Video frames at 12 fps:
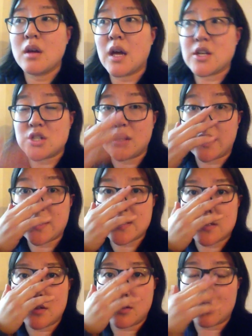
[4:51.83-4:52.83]
and she
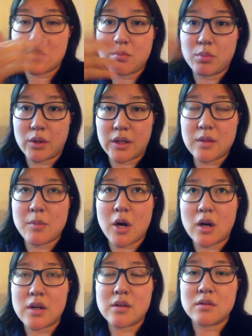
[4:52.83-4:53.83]
likes, putting them
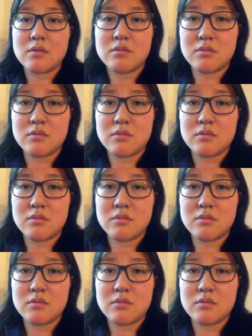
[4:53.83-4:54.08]
on,